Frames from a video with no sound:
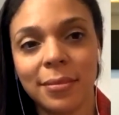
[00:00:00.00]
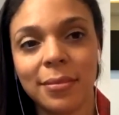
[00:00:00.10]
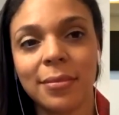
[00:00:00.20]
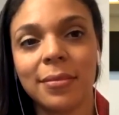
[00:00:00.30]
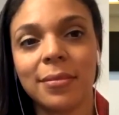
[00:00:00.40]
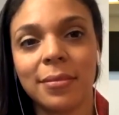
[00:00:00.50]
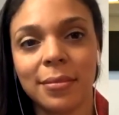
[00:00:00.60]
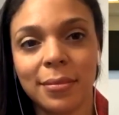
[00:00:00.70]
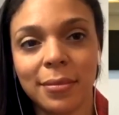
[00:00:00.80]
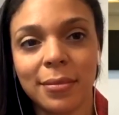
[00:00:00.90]

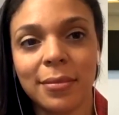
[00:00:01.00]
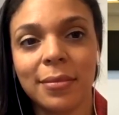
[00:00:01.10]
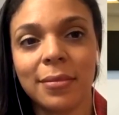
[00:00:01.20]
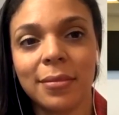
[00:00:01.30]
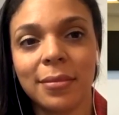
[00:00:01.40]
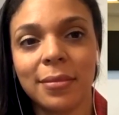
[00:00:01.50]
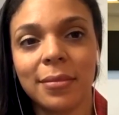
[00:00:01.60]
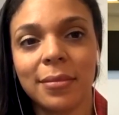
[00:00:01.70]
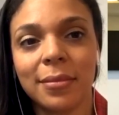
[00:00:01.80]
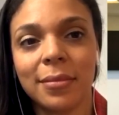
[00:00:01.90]

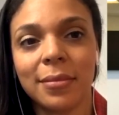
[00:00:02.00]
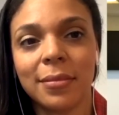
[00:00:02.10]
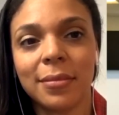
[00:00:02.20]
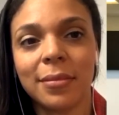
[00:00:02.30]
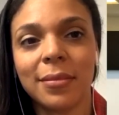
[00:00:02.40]
(silent)